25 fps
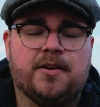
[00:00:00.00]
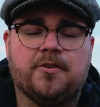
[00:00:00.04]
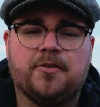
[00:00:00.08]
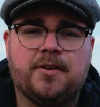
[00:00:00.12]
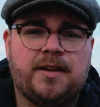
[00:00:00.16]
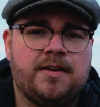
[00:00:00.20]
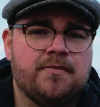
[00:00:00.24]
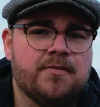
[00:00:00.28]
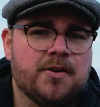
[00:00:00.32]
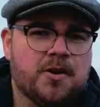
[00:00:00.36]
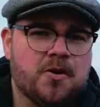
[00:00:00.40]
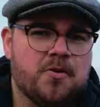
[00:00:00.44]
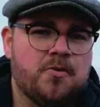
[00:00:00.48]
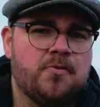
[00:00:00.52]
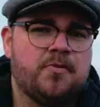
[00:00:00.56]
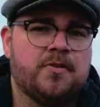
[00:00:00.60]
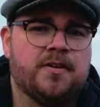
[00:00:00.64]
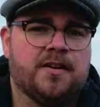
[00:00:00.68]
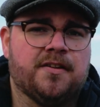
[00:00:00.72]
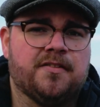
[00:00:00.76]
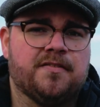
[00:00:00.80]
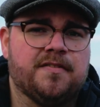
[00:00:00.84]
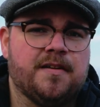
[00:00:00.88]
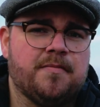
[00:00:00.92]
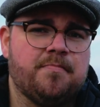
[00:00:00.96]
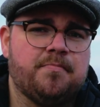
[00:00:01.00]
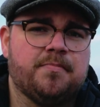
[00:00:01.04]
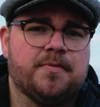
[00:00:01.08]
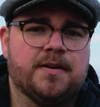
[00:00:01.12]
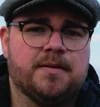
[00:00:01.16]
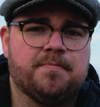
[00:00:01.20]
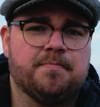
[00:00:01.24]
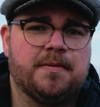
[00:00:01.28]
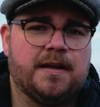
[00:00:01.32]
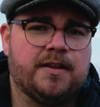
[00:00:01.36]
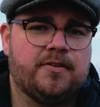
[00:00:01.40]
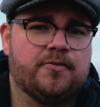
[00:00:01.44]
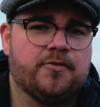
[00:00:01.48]
I don't even own a
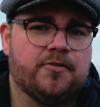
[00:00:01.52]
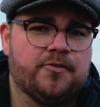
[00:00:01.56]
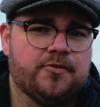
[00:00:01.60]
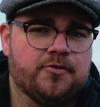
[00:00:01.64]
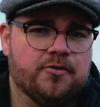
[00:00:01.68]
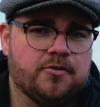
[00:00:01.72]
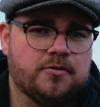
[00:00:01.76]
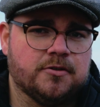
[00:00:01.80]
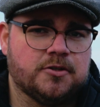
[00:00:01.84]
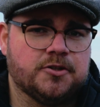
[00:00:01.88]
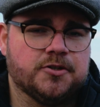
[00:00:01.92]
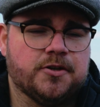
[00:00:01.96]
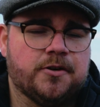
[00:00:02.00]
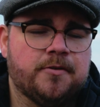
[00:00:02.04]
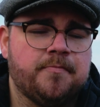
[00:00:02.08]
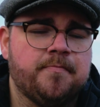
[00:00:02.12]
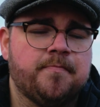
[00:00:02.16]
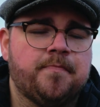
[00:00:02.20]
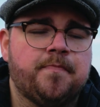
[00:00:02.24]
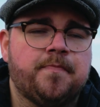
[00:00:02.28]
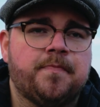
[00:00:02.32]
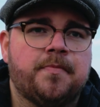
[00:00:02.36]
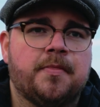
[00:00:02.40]
separate battery charger.